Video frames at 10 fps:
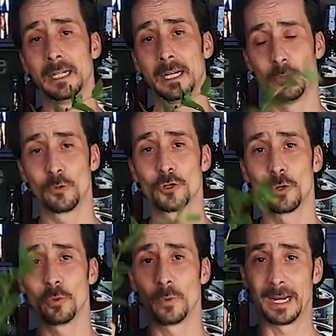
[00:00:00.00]
I will
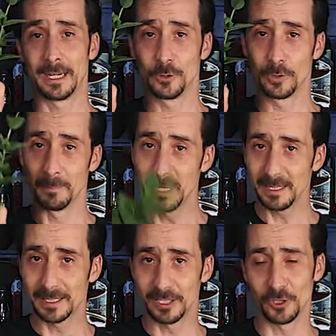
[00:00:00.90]
show you when I do the
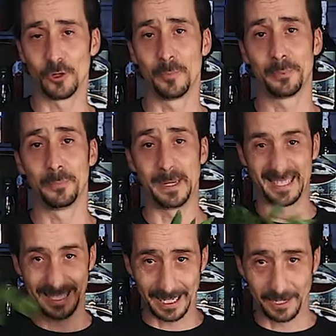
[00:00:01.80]
mint syrup, but
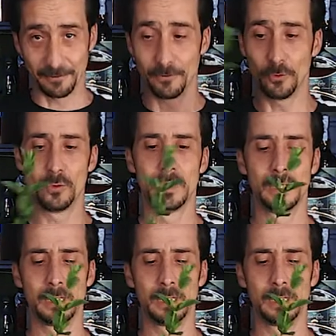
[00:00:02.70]
it's like a full,